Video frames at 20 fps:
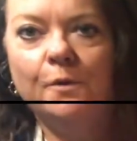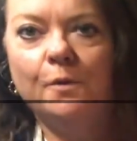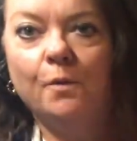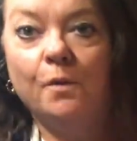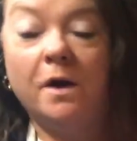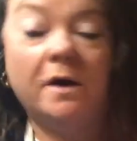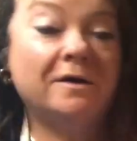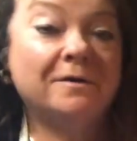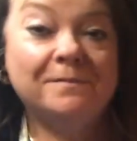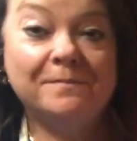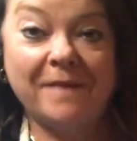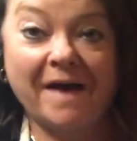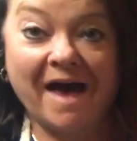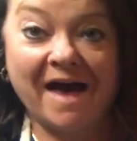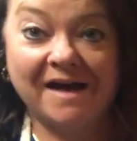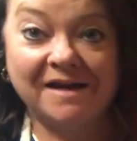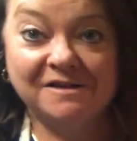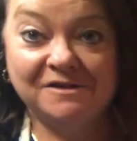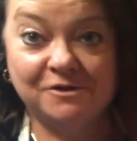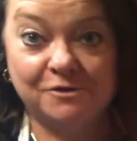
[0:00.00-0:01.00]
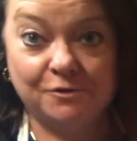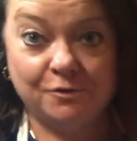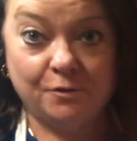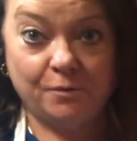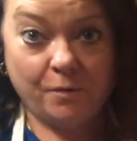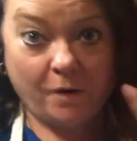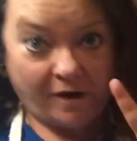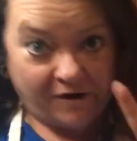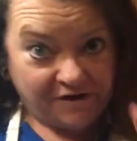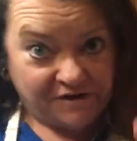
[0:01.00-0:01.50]
Welcome back to
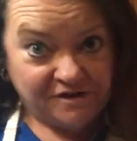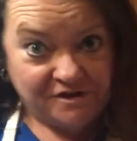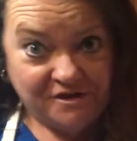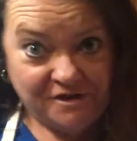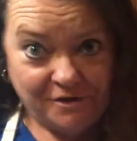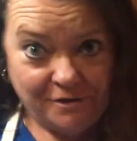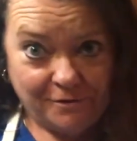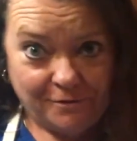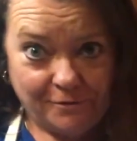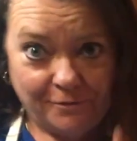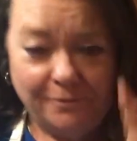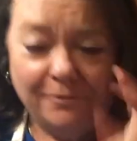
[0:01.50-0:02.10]
part 2